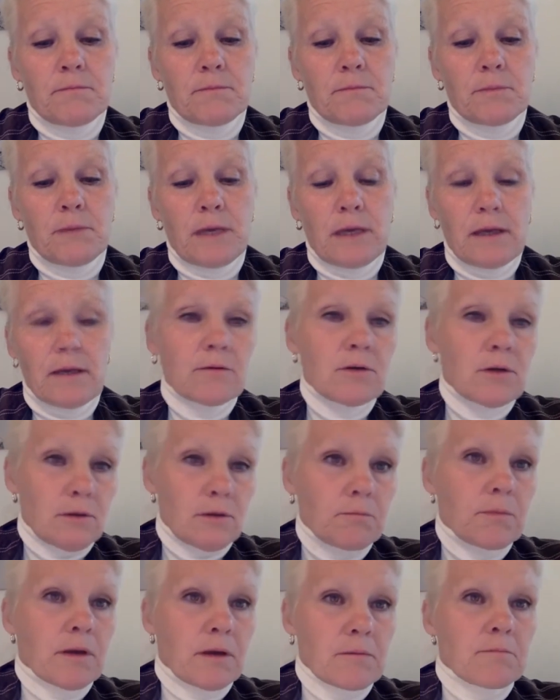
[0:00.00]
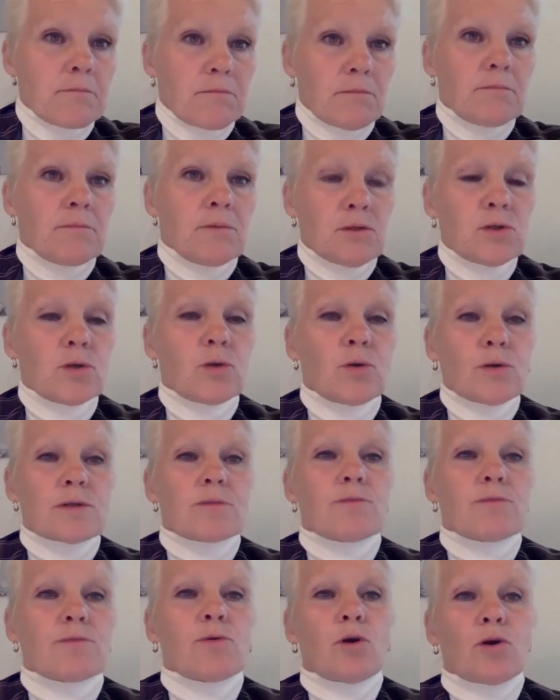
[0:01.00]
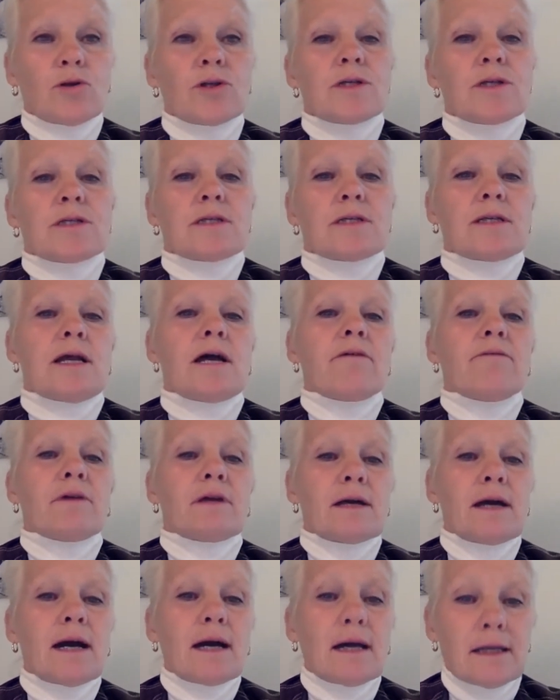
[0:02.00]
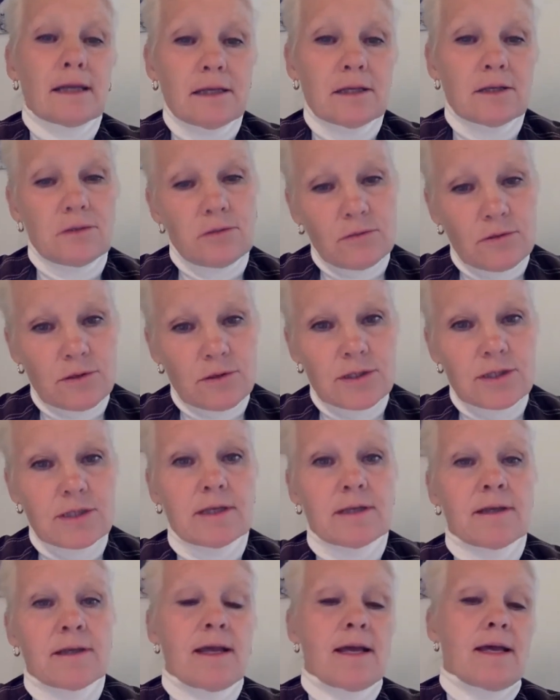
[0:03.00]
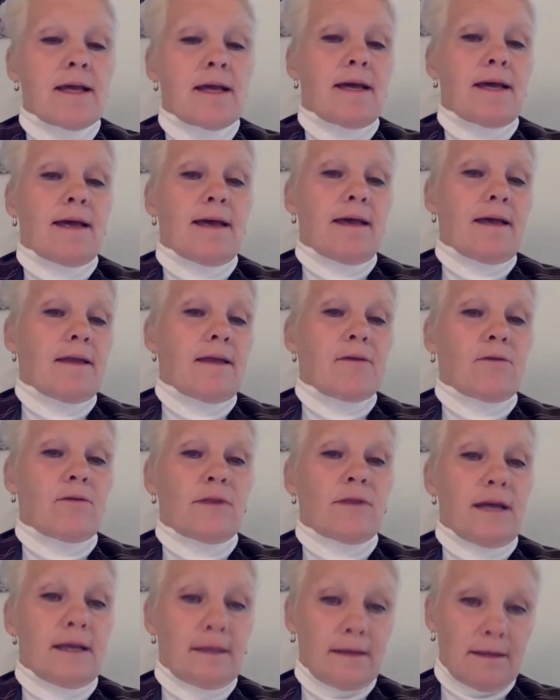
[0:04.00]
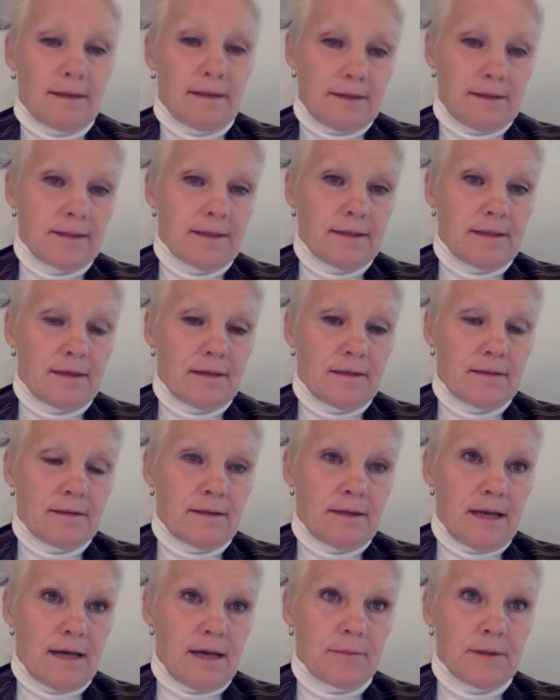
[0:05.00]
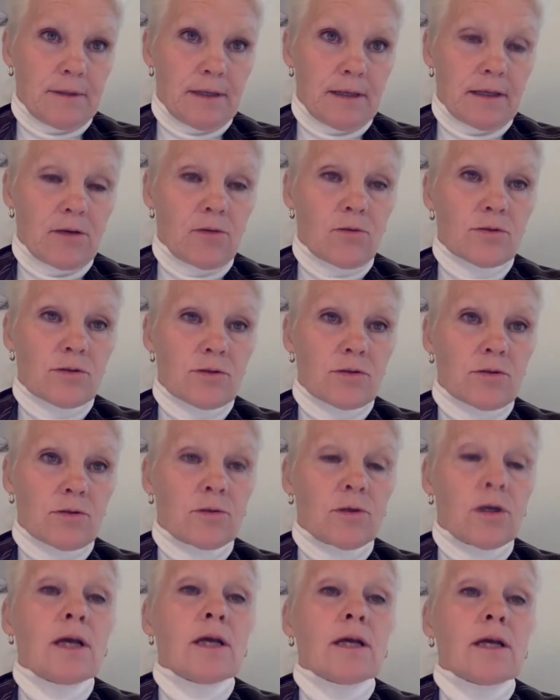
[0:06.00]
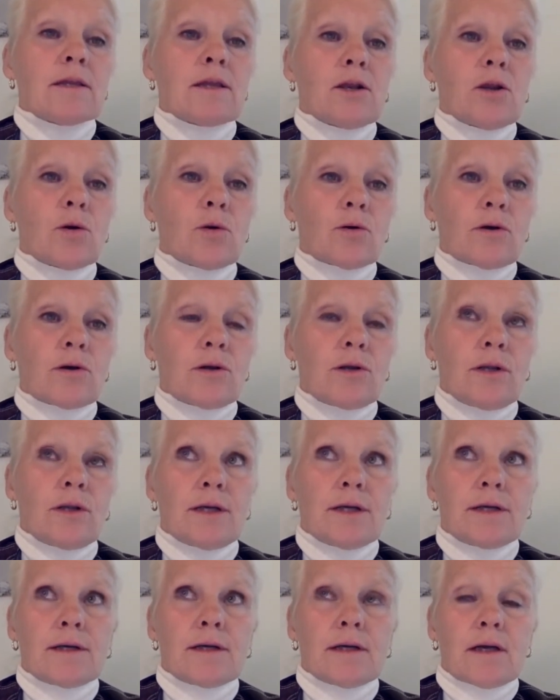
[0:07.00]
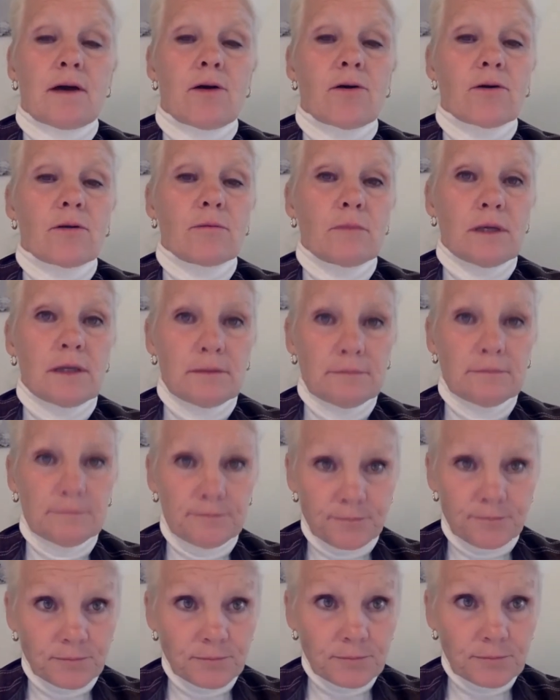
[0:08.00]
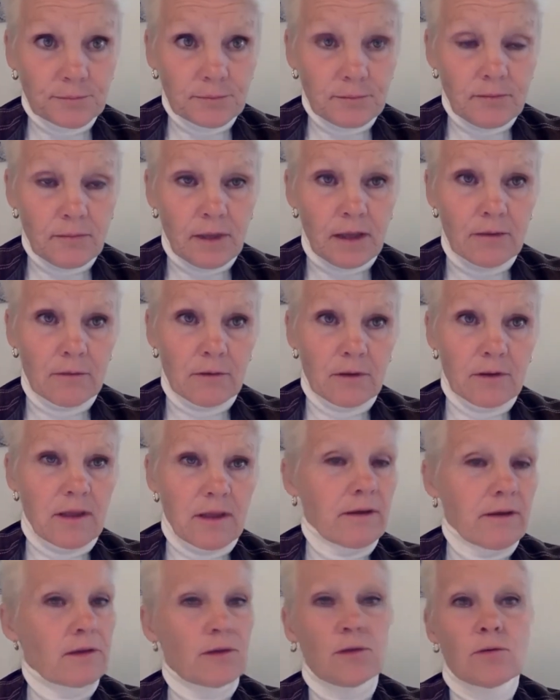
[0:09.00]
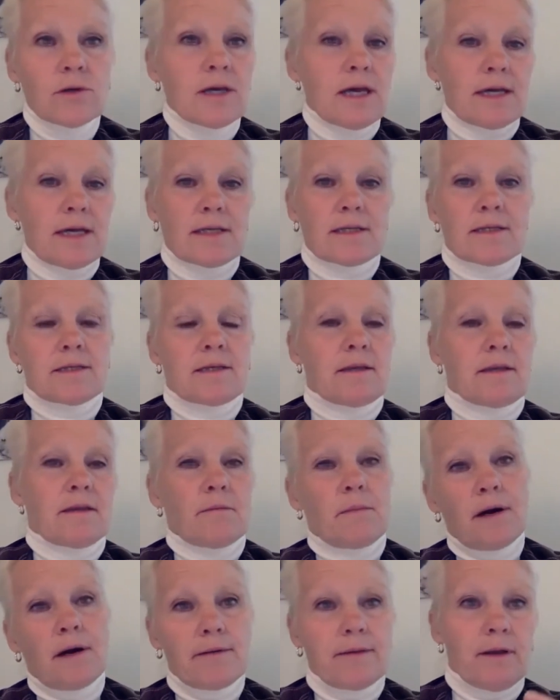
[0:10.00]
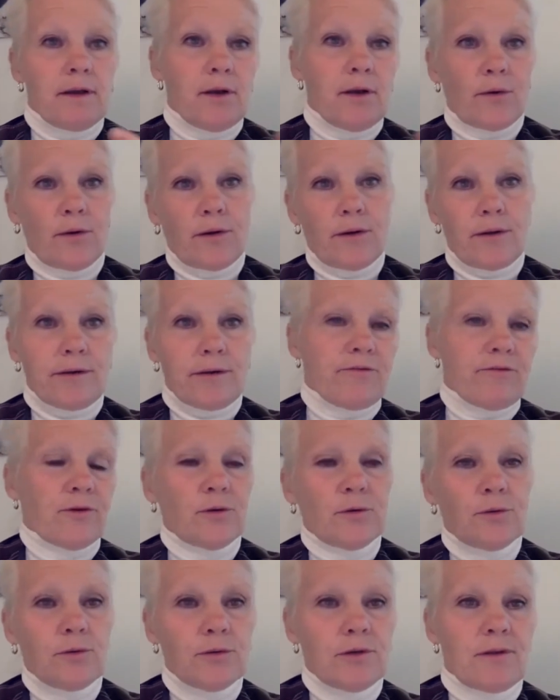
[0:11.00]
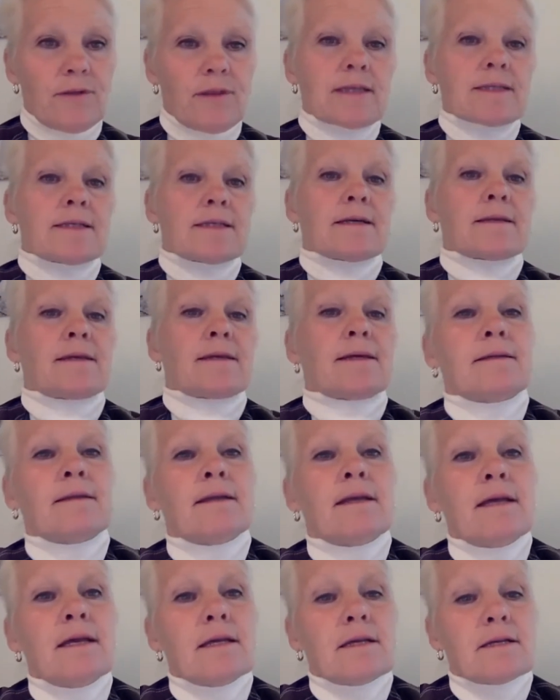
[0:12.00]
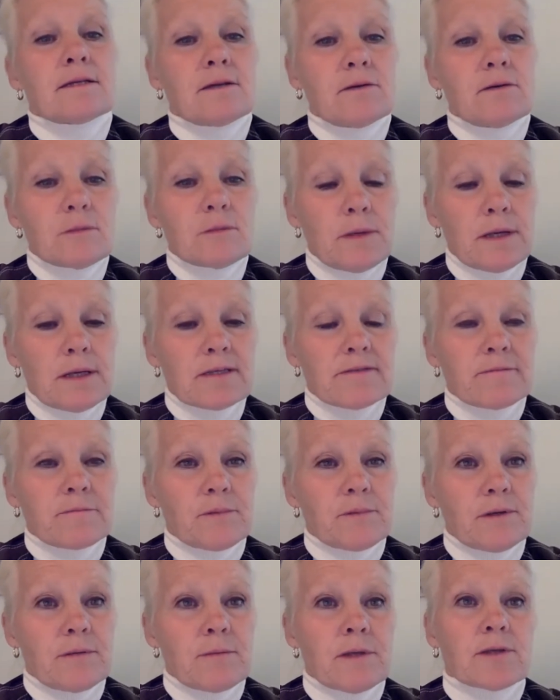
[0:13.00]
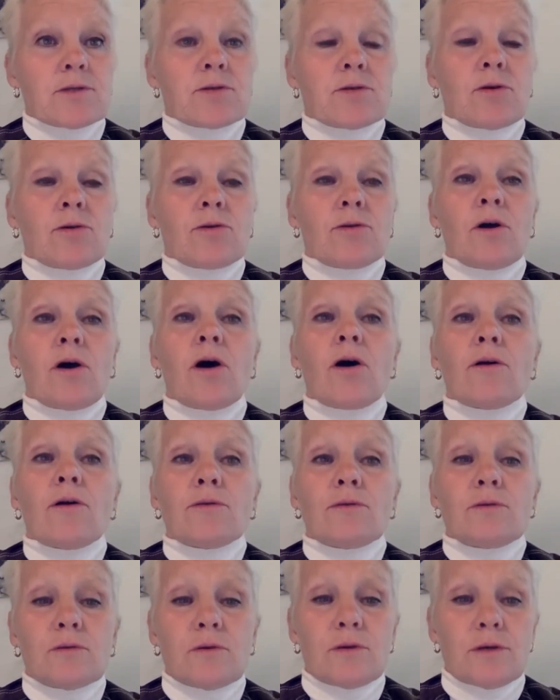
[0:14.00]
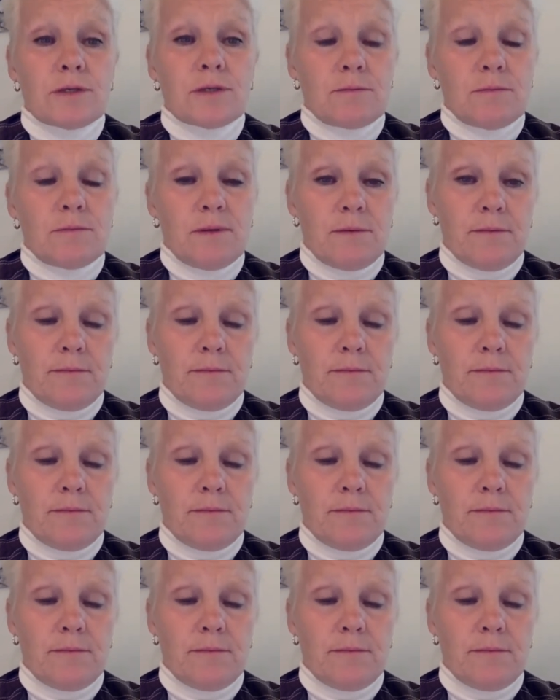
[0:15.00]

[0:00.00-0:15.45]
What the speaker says: making, big tourism lodges and having guided tours and all that happening. And also the local economy, they get new guests and they buy the local food and things like that. So it's based pretty much on tourism.